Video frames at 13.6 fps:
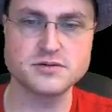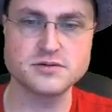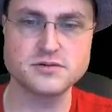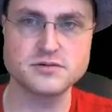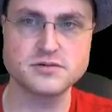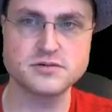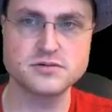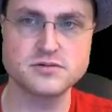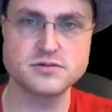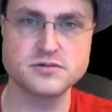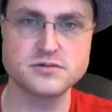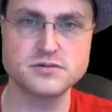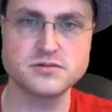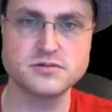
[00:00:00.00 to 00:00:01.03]

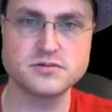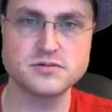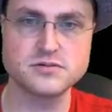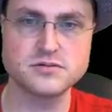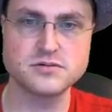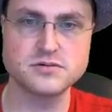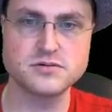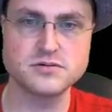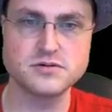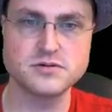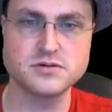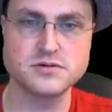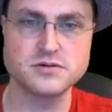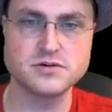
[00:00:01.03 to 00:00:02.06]

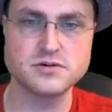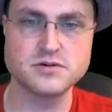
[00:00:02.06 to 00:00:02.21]
[no speech]